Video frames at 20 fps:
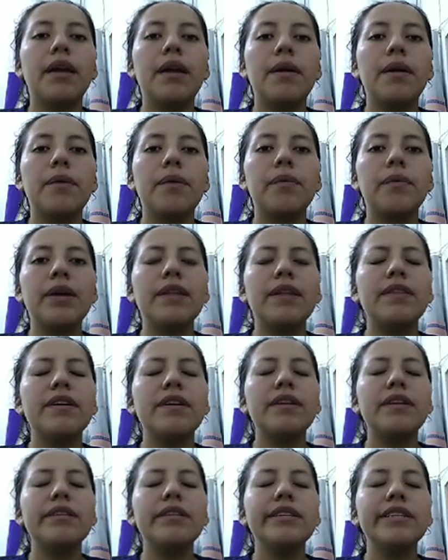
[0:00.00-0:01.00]
Well,
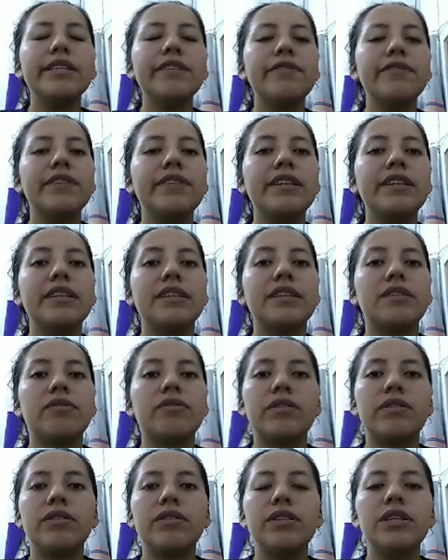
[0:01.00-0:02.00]
there are different
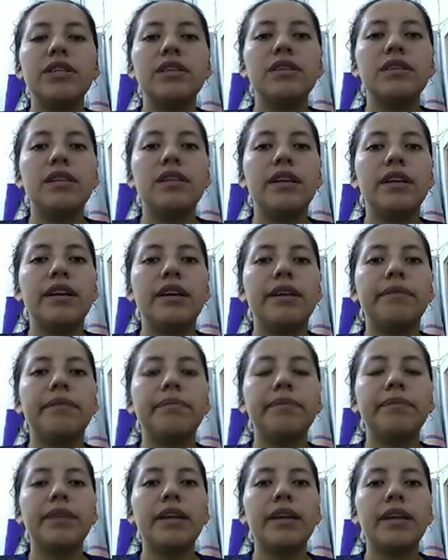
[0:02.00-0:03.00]
strategies
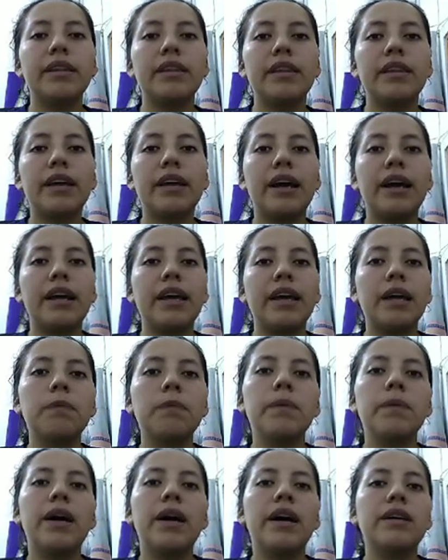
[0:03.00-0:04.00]
that can help
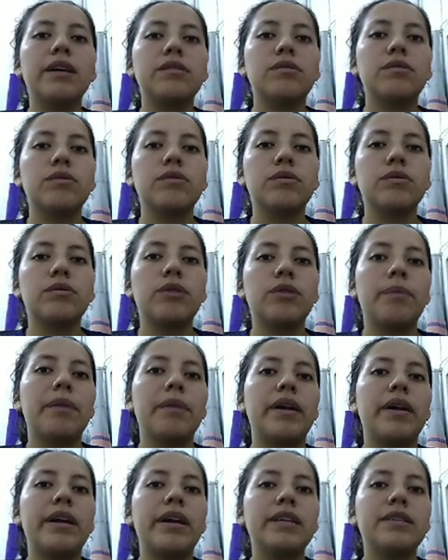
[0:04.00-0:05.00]
us to
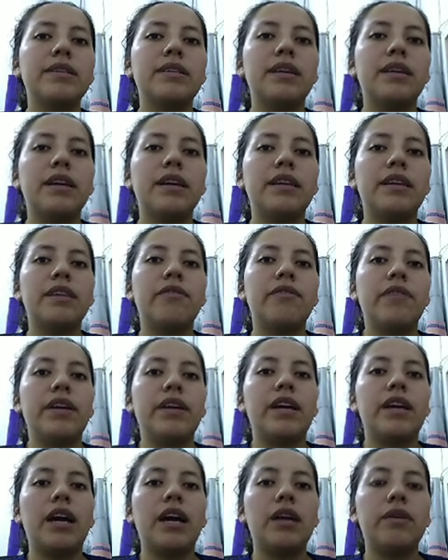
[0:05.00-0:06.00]
summarize a different
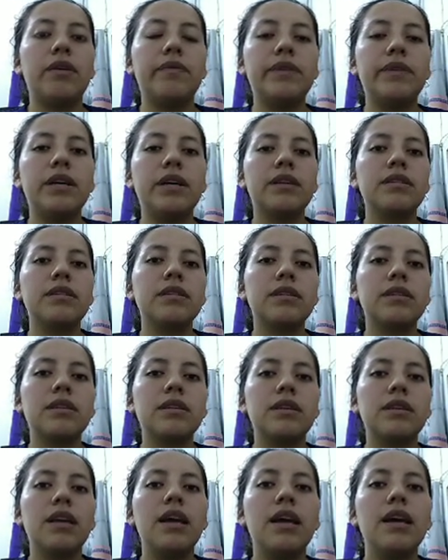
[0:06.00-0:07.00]
kind of text,
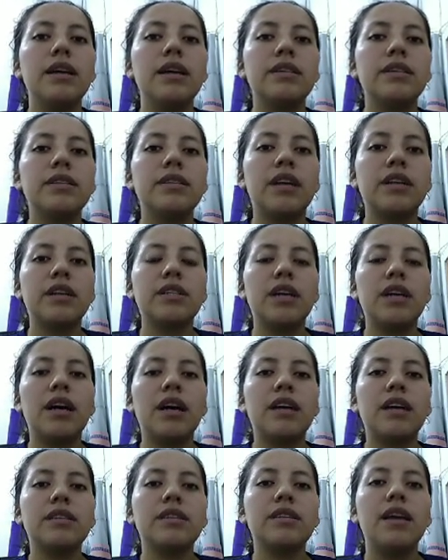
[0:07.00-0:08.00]
such
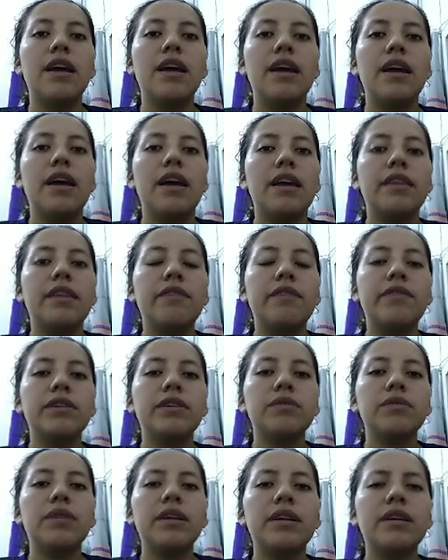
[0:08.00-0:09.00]
as the first
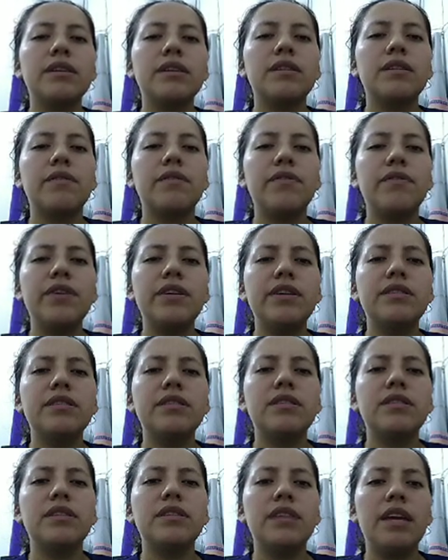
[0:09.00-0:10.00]
one is first,
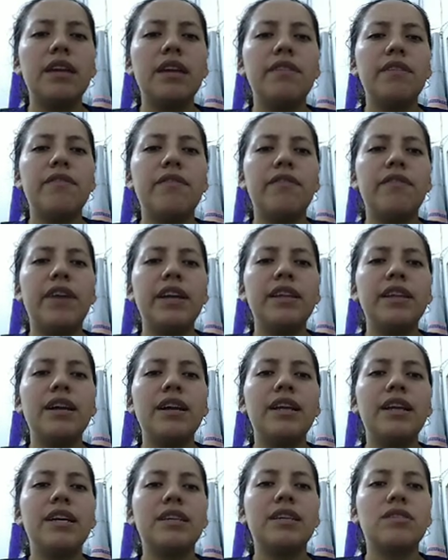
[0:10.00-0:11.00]
then, finally
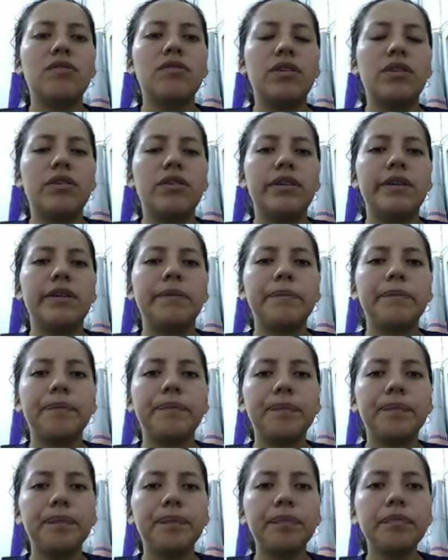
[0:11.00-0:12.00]
strategy.
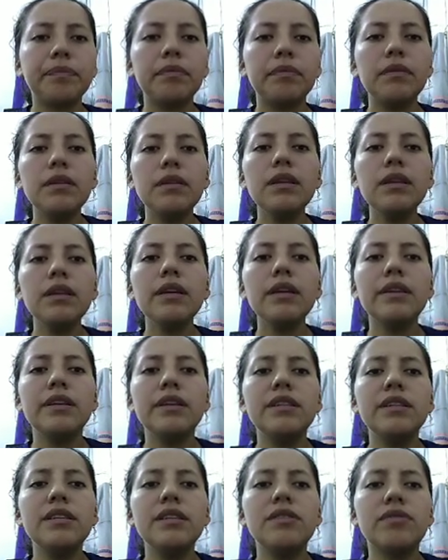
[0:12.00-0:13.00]
This
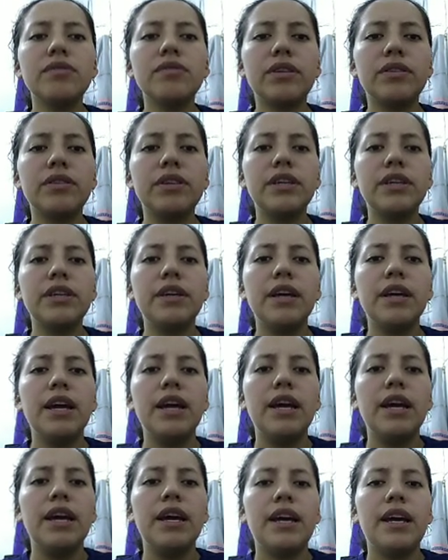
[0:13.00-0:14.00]
strategy
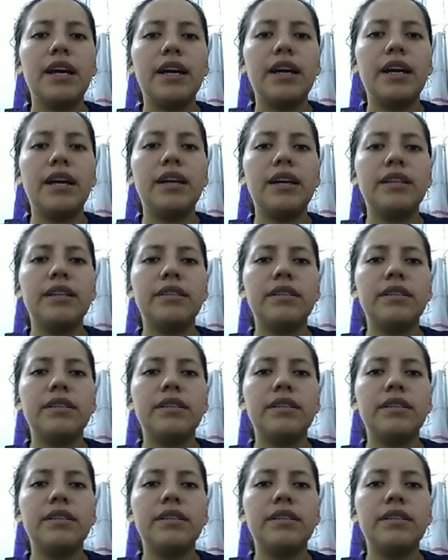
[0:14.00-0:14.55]
has